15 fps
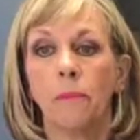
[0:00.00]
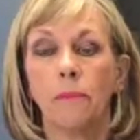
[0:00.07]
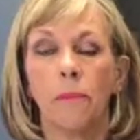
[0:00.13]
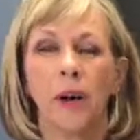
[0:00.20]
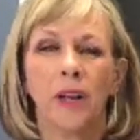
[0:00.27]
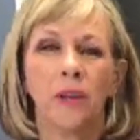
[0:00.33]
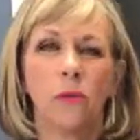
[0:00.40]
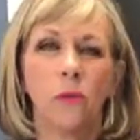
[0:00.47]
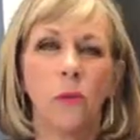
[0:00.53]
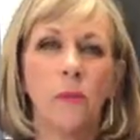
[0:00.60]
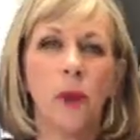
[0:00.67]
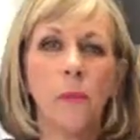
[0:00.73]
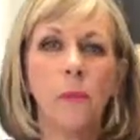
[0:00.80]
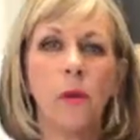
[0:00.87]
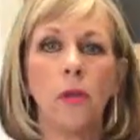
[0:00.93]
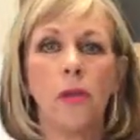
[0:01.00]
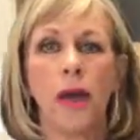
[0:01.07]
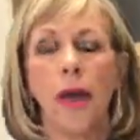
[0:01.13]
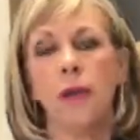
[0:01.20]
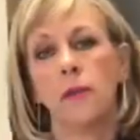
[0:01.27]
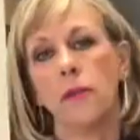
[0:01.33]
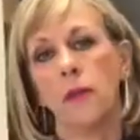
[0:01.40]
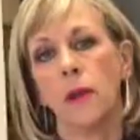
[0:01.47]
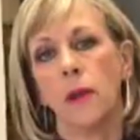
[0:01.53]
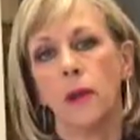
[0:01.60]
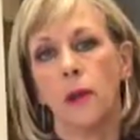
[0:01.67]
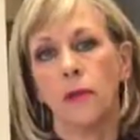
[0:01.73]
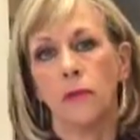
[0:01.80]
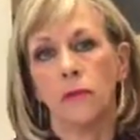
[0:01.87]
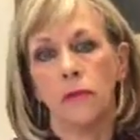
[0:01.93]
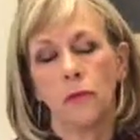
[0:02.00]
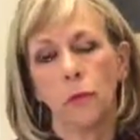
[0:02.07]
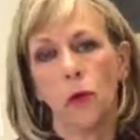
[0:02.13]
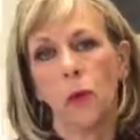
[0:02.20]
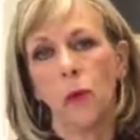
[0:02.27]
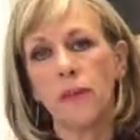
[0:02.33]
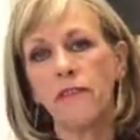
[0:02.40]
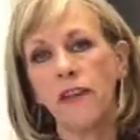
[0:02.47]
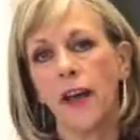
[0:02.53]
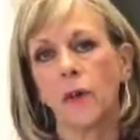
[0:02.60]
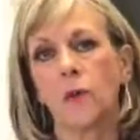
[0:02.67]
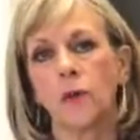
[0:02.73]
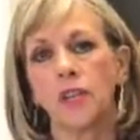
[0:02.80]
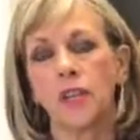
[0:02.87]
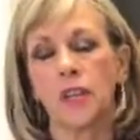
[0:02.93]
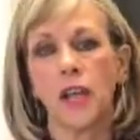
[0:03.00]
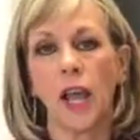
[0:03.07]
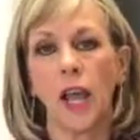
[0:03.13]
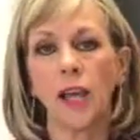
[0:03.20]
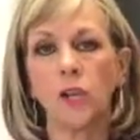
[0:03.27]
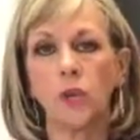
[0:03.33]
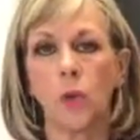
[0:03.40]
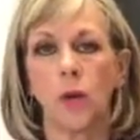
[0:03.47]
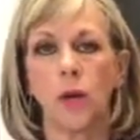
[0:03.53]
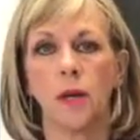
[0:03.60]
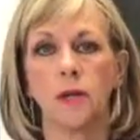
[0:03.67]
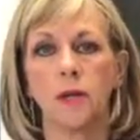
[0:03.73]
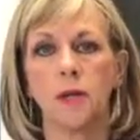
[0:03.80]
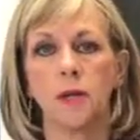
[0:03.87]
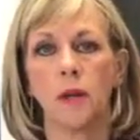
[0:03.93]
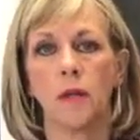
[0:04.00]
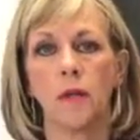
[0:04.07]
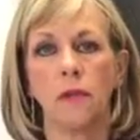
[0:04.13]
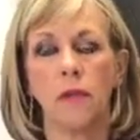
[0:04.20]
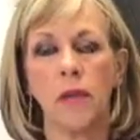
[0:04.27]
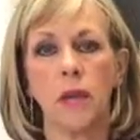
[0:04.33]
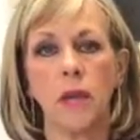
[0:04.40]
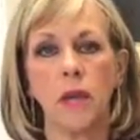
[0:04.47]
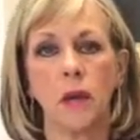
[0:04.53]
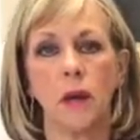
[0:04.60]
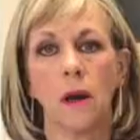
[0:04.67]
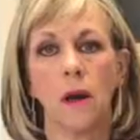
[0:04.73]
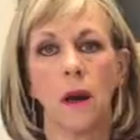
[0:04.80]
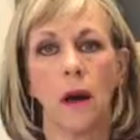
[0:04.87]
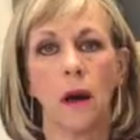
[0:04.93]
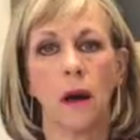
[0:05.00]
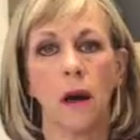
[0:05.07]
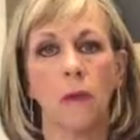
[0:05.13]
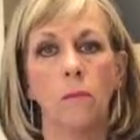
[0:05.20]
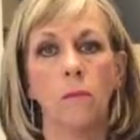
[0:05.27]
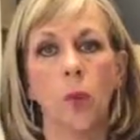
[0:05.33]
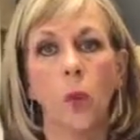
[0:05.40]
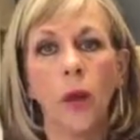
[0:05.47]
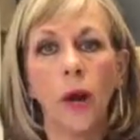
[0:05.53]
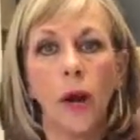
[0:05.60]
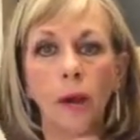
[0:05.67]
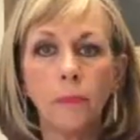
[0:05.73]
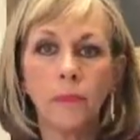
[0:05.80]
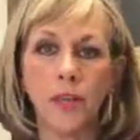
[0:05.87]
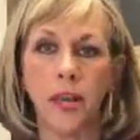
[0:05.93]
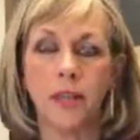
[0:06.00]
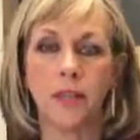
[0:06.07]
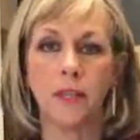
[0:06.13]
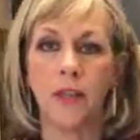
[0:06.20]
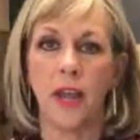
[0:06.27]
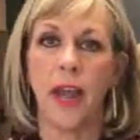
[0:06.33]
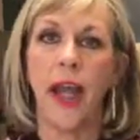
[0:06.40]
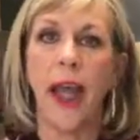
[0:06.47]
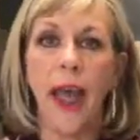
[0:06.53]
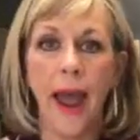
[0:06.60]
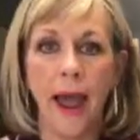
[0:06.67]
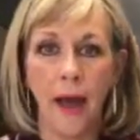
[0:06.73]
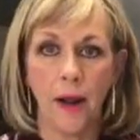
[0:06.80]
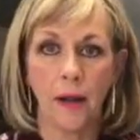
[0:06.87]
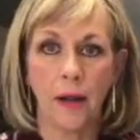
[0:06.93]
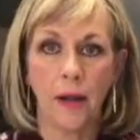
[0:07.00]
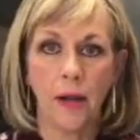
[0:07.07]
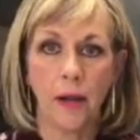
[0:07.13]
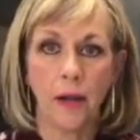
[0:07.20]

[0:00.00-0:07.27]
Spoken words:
But remember that what we found was the gauge was the more updates they had,